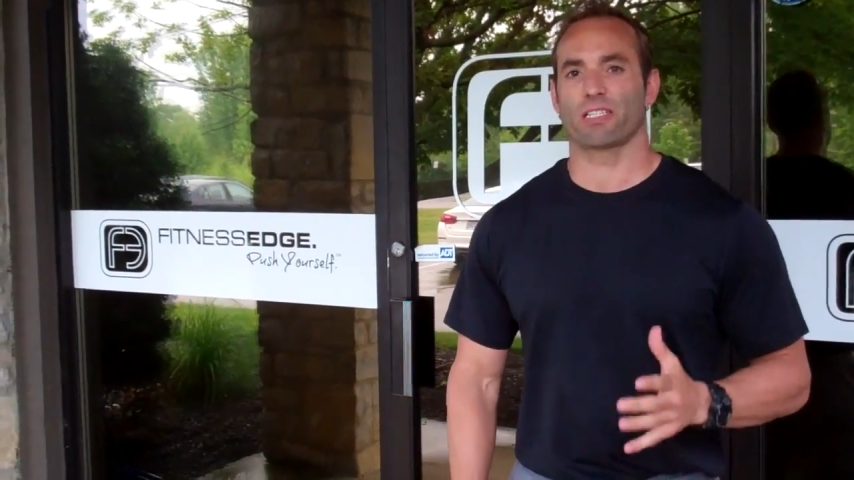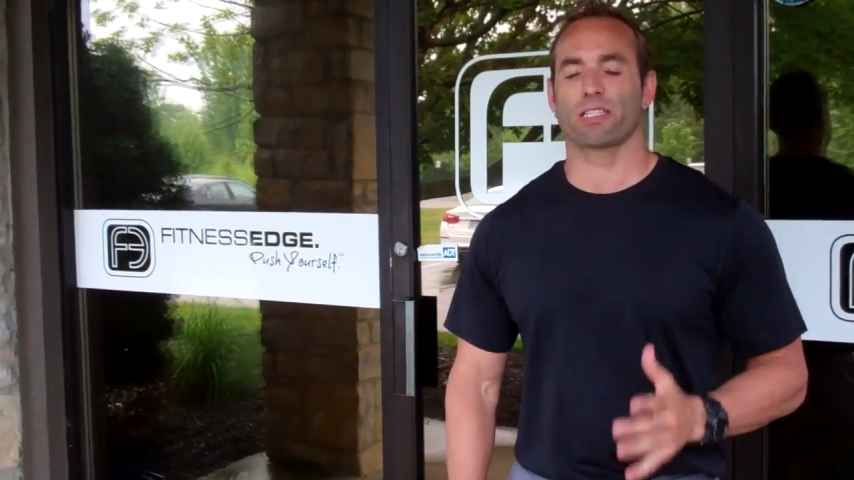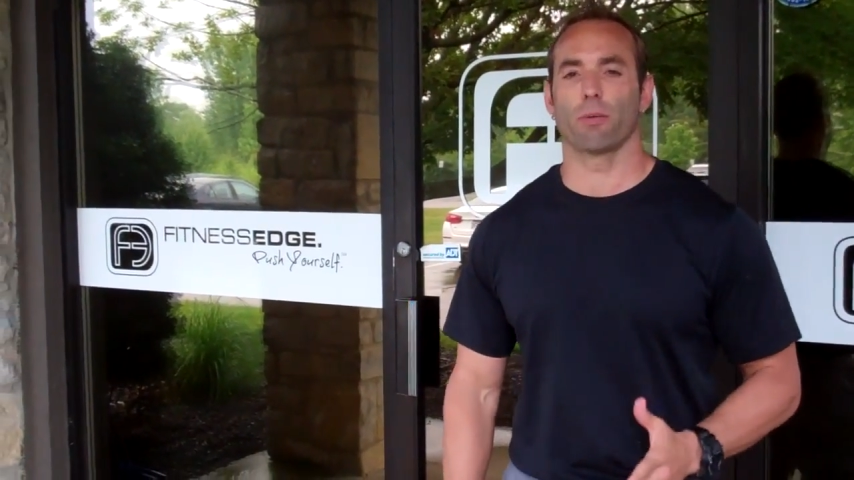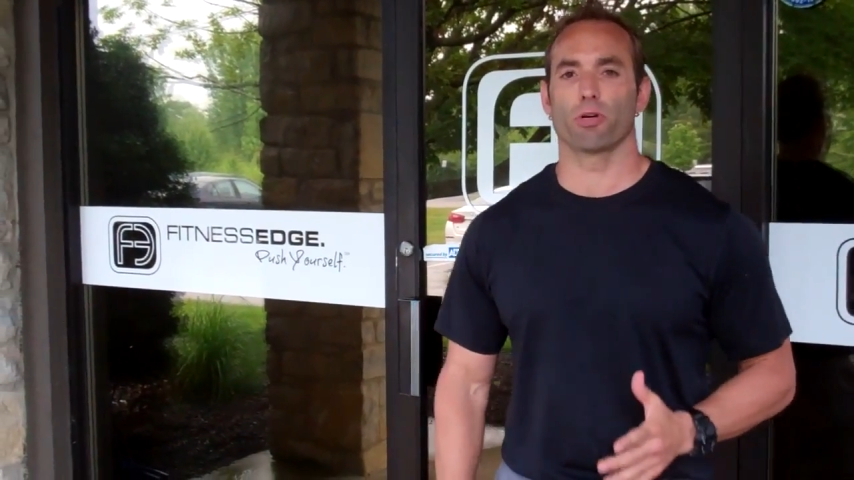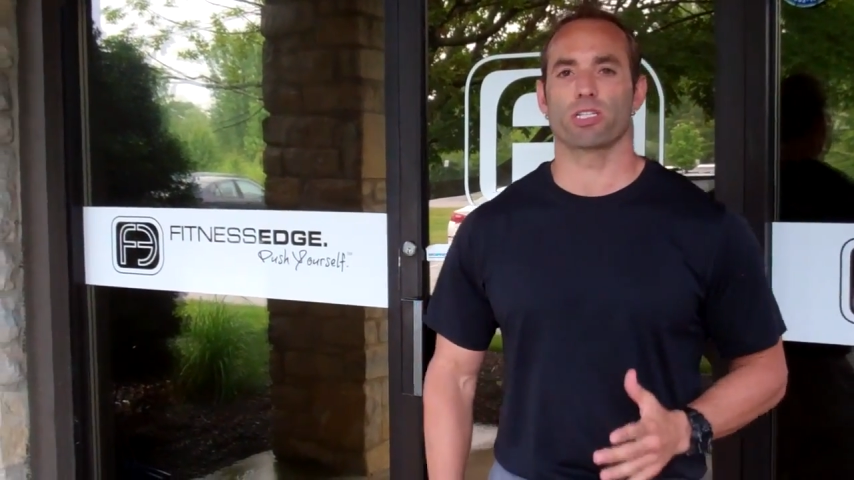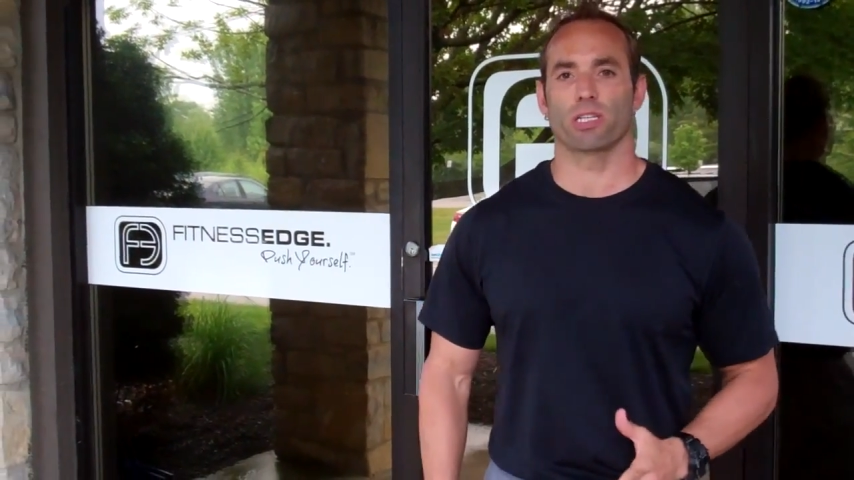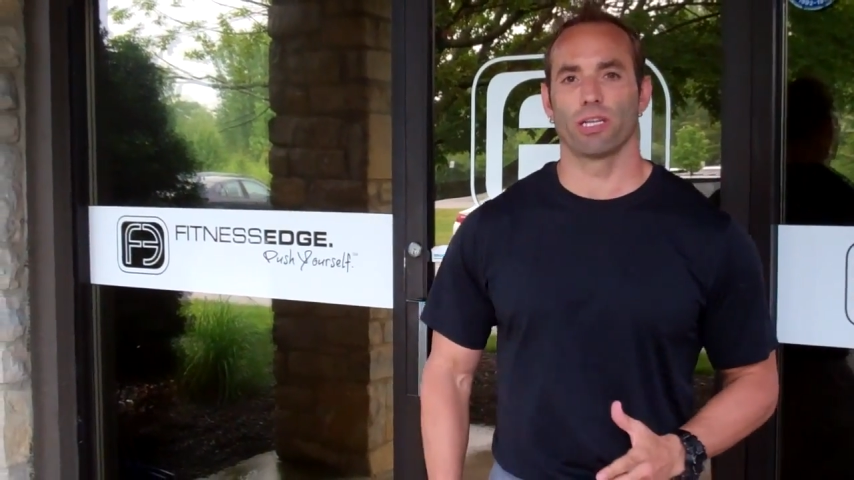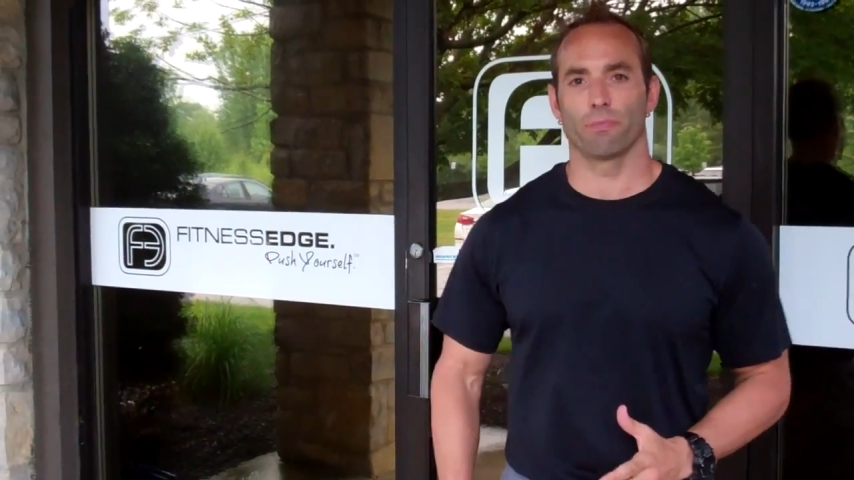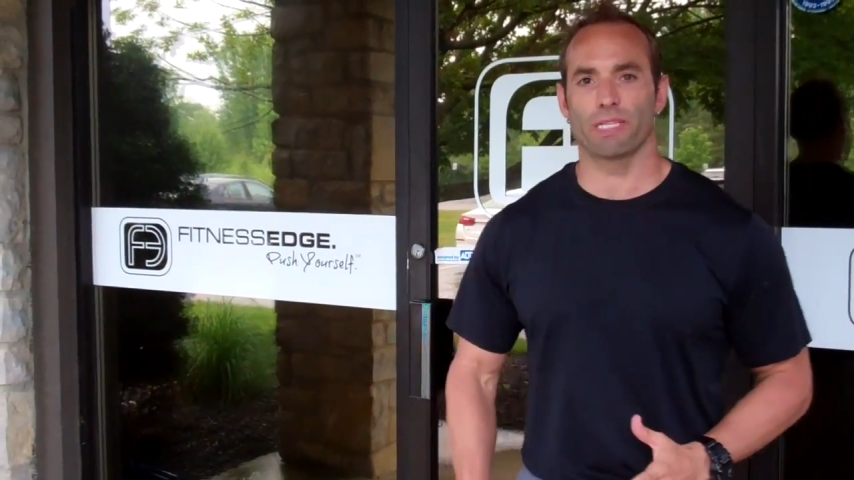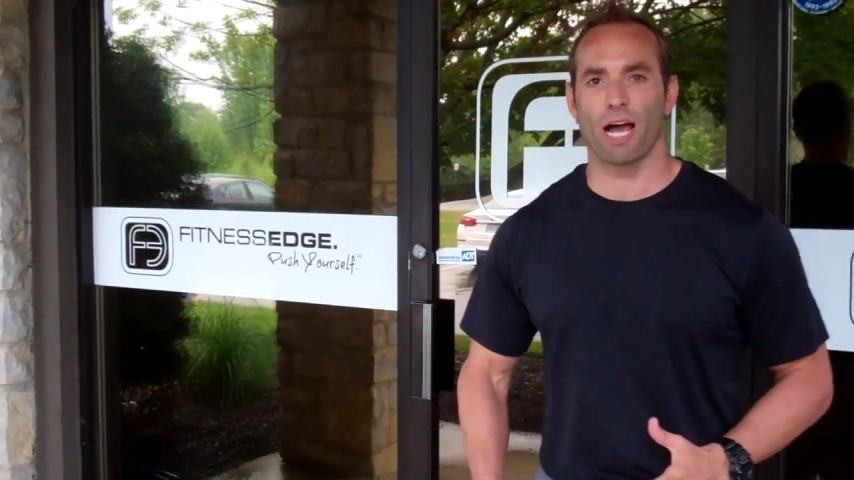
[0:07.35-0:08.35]
Summer
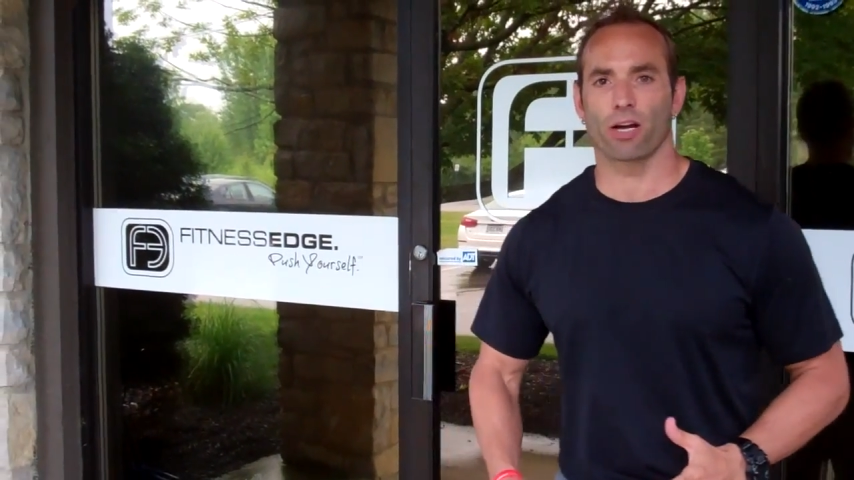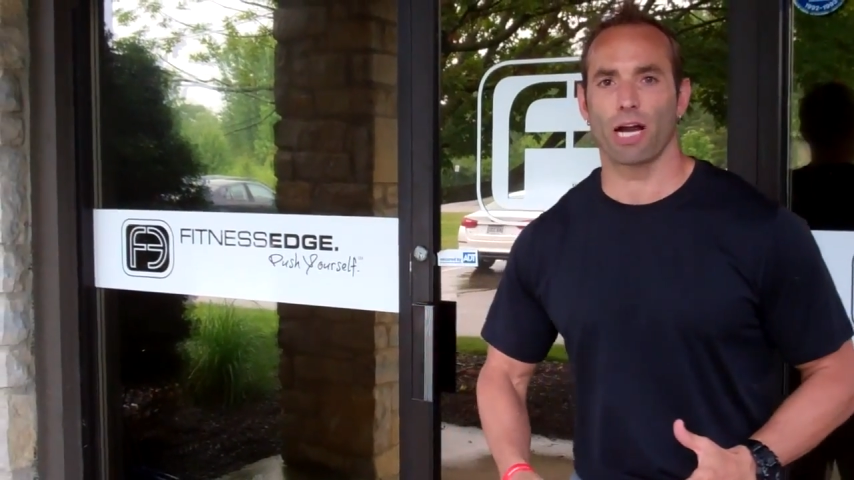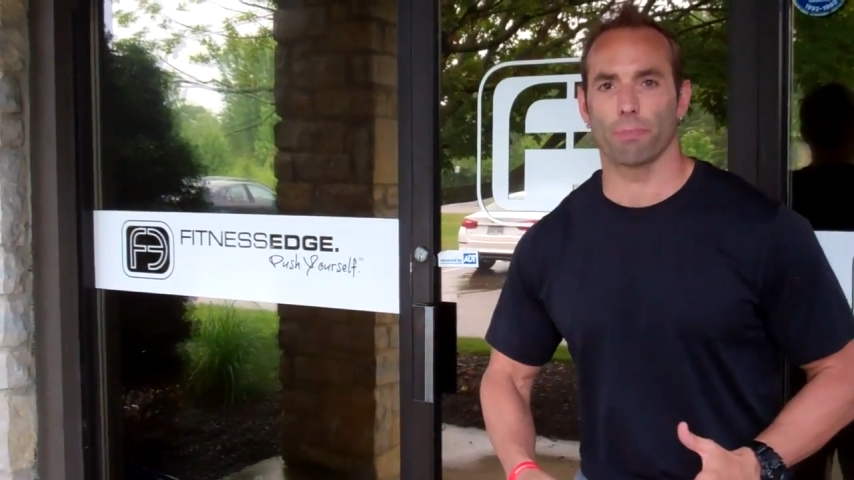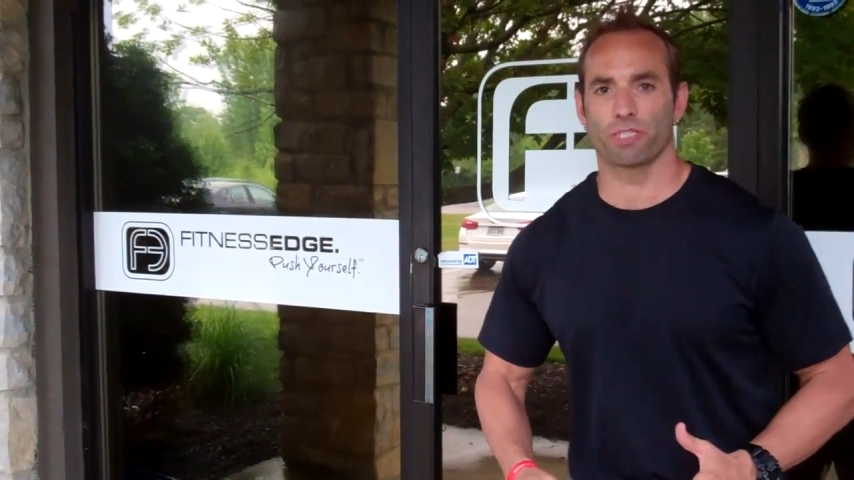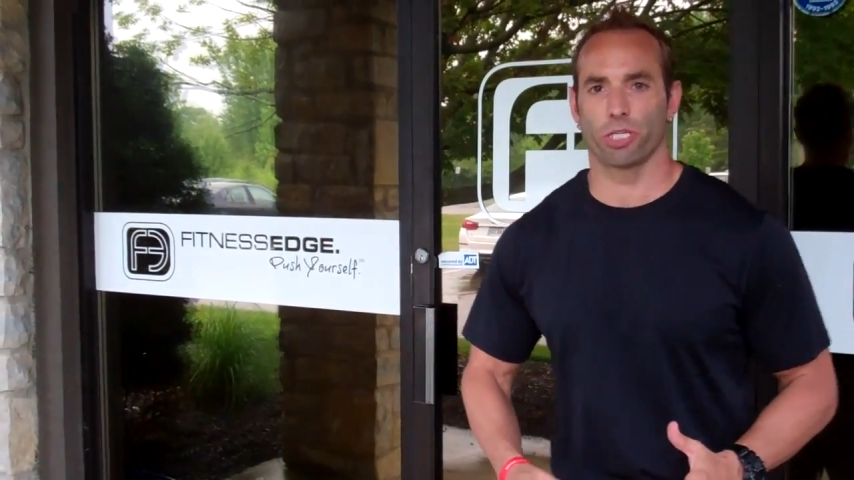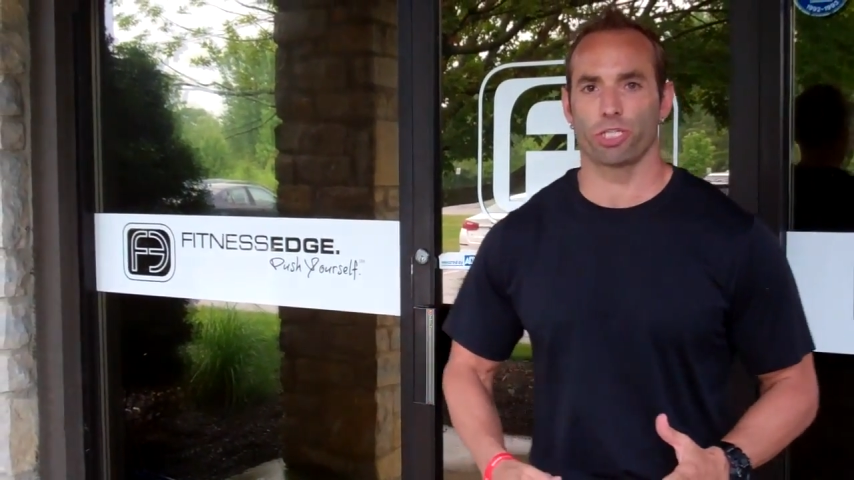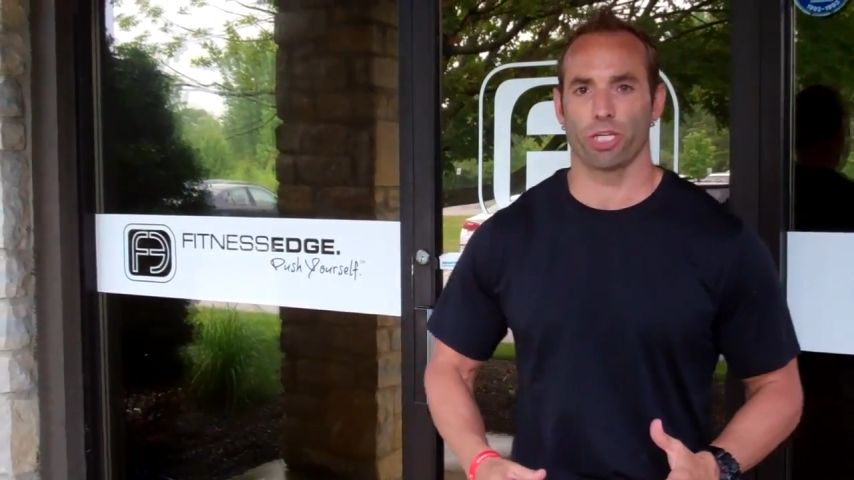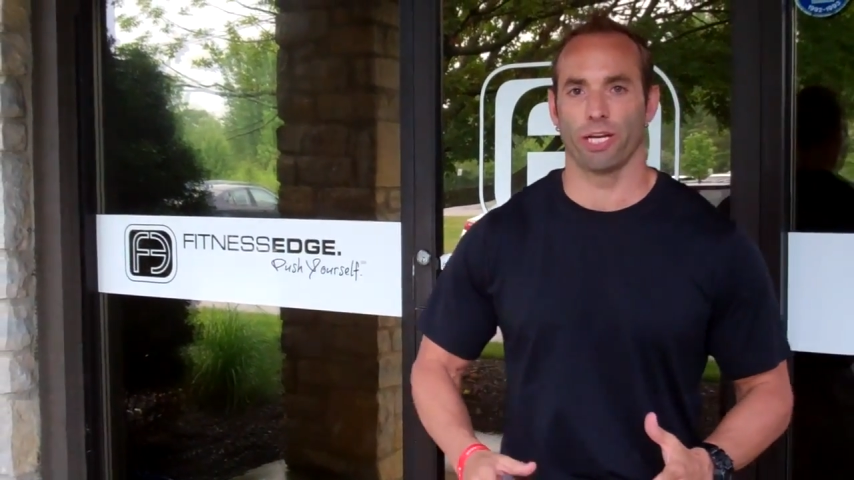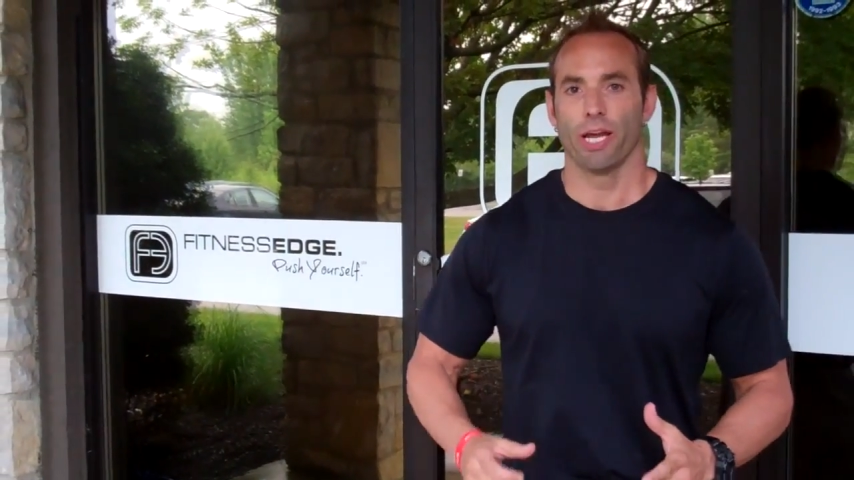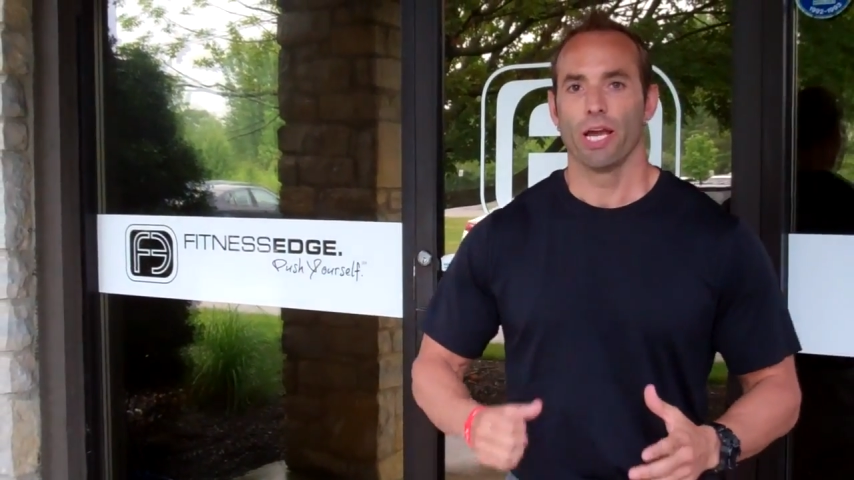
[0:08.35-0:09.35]
Slim Down
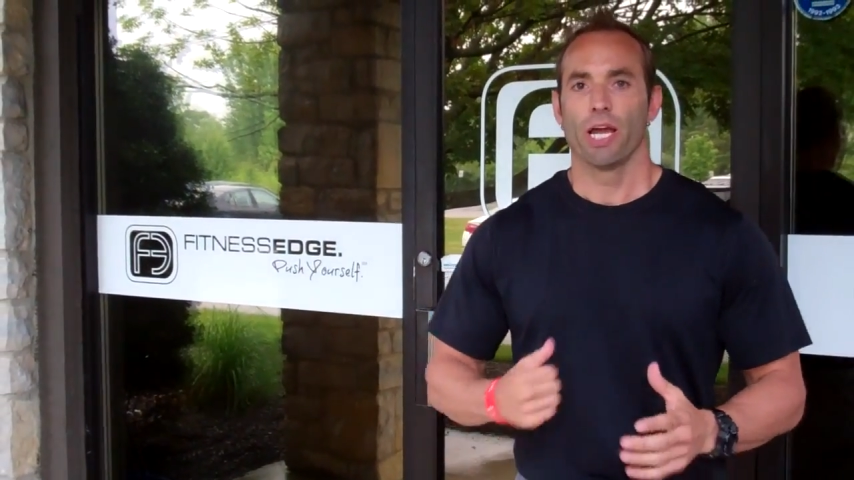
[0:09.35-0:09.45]
competition.